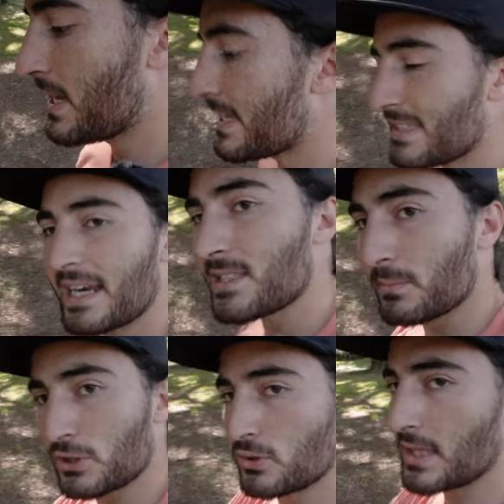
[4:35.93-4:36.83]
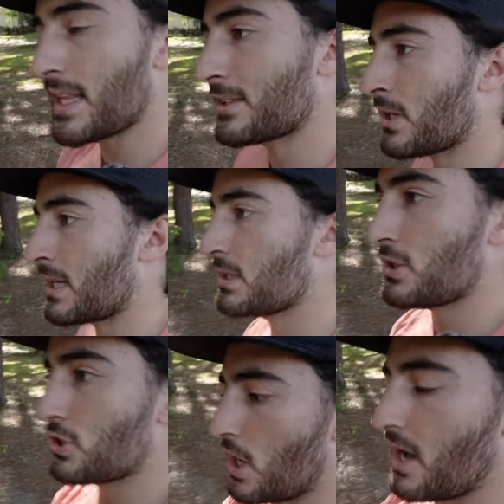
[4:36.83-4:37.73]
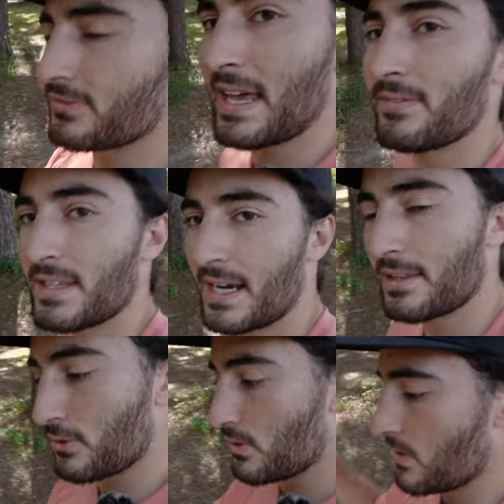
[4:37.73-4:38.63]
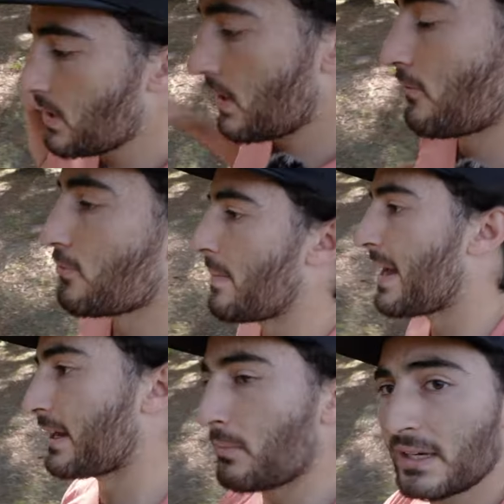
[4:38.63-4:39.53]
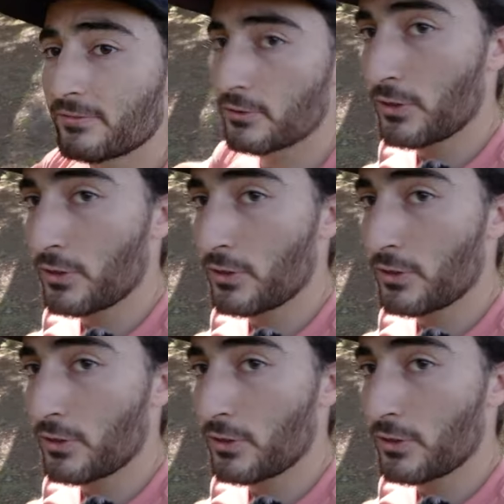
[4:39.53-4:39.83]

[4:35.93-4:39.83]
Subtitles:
It's kind of similar to an Electron Soft Envy that I threw for my Bag It or Bin It for